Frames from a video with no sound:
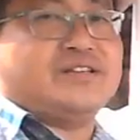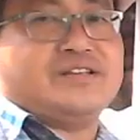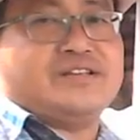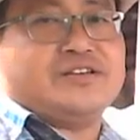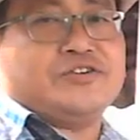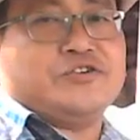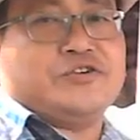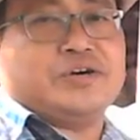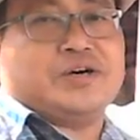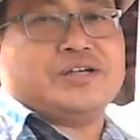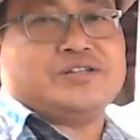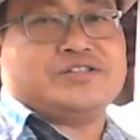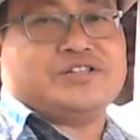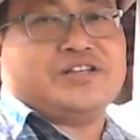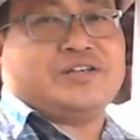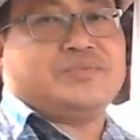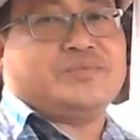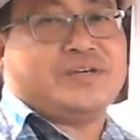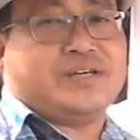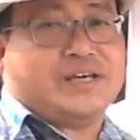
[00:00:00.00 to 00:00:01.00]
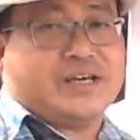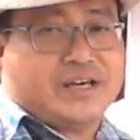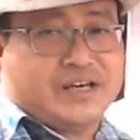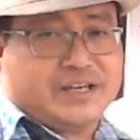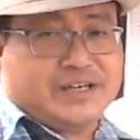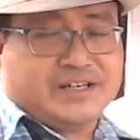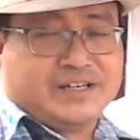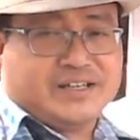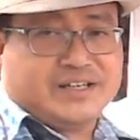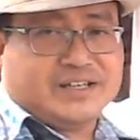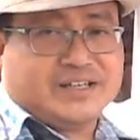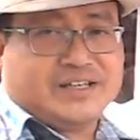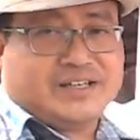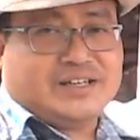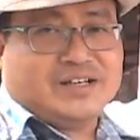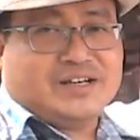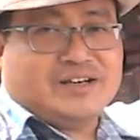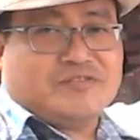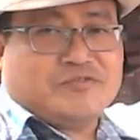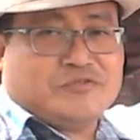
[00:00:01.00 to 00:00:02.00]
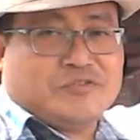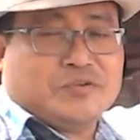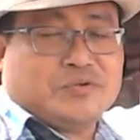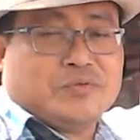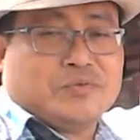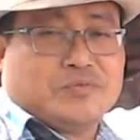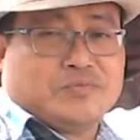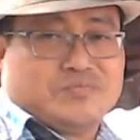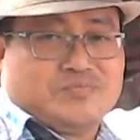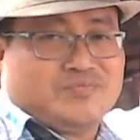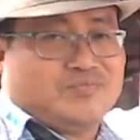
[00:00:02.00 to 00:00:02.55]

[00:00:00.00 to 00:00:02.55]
your GPA. Will,